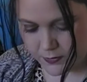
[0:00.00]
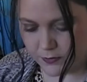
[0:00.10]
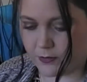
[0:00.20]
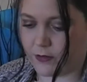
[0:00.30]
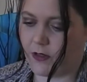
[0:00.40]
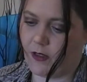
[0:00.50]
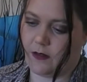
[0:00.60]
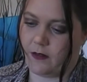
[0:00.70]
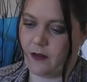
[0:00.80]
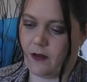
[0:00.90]
What's
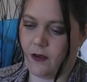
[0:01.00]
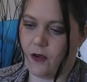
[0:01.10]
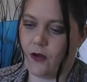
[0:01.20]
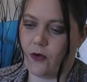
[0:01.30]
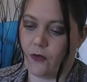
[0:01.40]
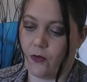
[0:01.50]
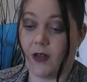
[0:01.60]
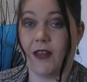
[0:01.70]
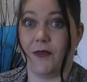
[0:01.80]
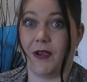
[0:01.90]
this?
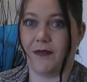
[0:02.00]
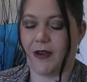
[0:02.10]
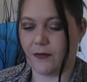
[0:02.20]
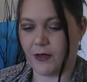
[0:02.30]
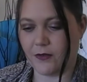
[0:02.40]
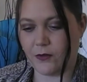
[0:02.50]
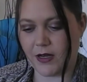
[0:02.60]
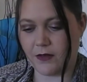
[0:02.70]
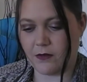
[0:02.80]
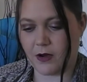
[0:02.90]
Another Wet n Wild one.
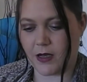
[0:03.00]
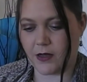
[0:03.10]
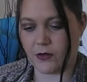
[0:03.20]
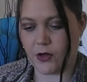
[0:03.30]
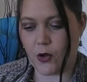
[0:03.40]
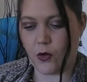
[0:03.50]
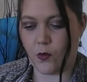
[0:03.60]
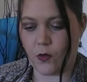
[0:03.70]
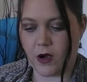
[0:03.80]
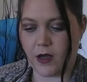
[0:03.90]
Wet n Wild
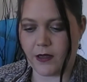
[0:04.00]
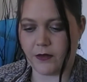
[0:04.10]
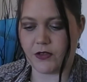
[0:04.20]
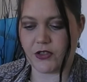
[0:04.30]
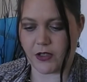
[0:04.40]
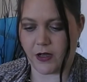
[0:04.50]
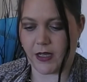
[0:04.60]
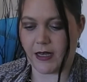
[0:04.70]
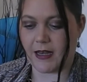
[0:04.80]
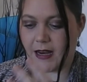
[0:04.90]
Wild
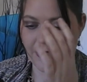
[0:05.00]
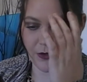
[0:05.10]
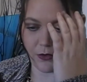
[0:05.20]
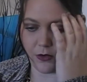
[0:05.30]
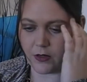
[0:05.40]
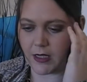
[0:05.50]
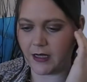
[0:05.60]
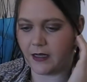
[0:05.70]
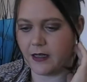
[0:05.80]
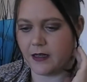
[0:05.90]
Shine Nail
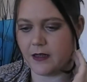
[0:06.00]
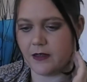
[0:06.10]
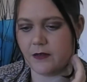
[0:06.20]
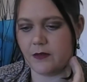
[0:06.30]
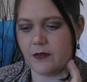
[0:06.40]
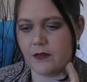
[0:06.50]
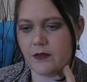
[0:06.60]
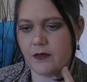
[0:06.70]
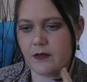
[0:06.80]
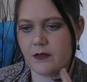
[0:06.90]
Colour,
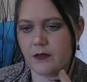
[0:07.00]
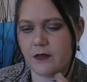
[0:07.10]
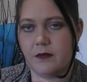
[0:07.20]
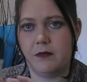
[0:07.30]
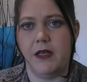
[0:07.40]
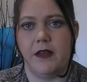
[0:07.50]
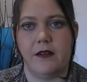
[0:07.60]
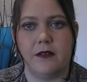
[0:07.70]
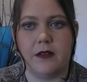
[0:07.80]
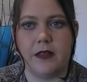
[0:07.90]
yeah,
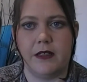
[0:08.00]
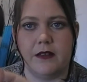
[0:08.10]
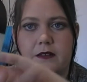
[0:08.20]
I think